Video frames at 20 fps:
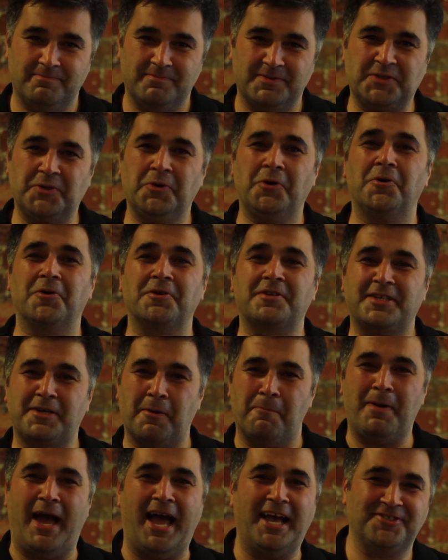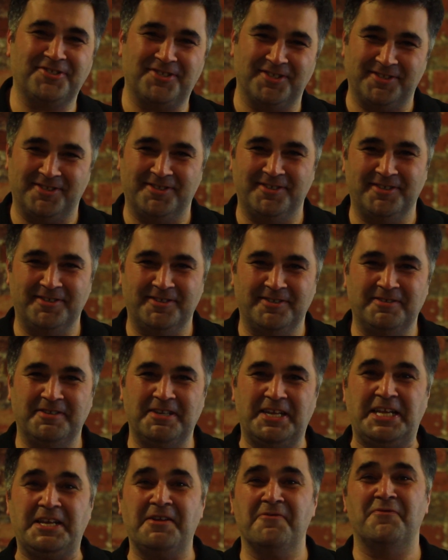It's called compassion,
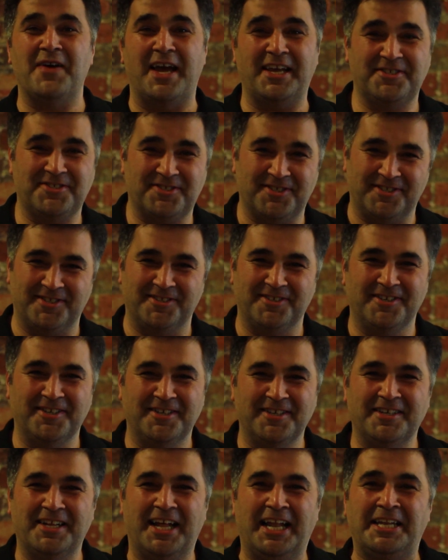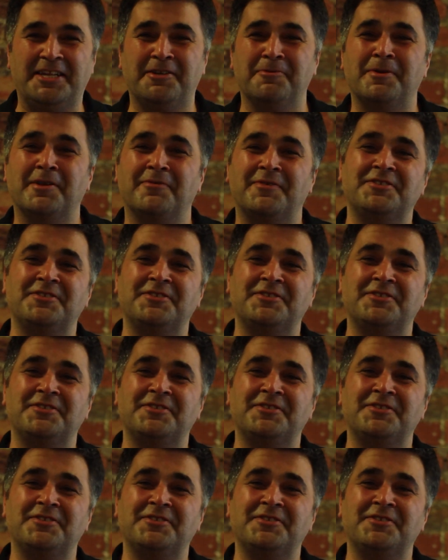innovation, a little bit of